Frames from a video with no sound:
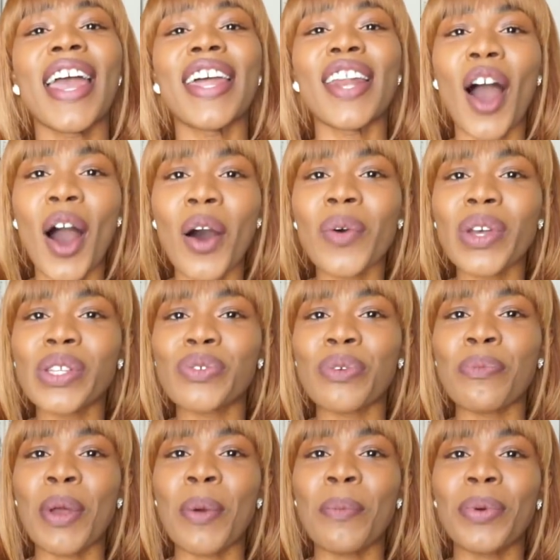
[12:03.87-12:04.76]
And always
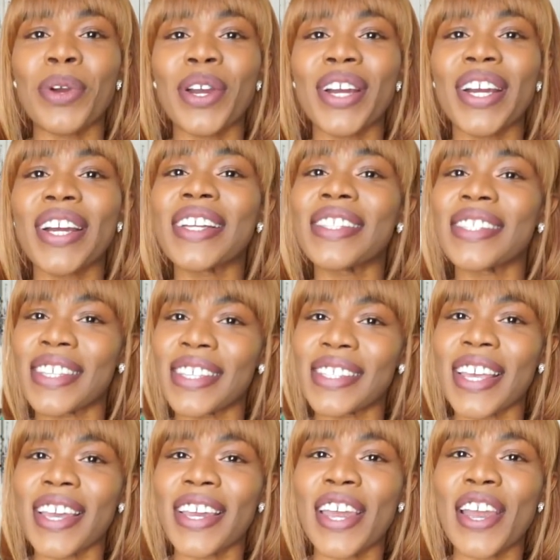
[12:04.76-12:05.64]
remember to
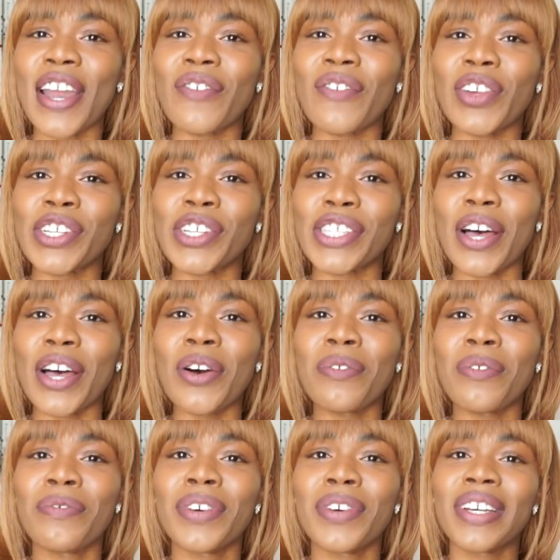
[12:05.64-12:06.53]
take care of
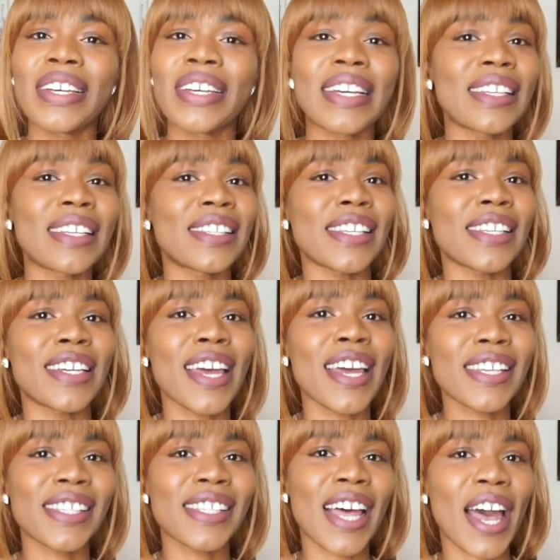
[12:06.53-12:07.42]
yourself. See you
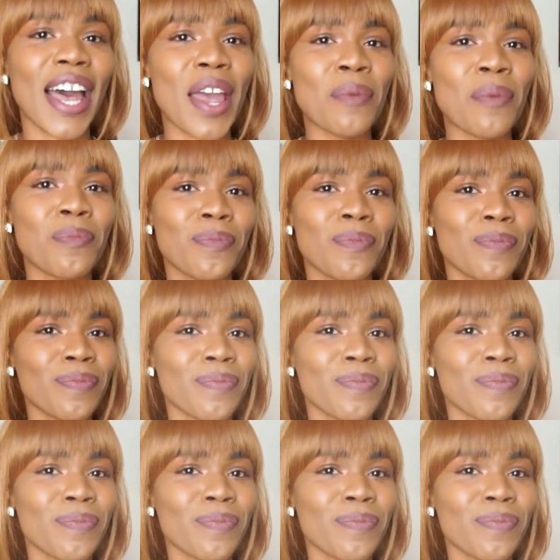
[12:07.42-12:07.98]
next time.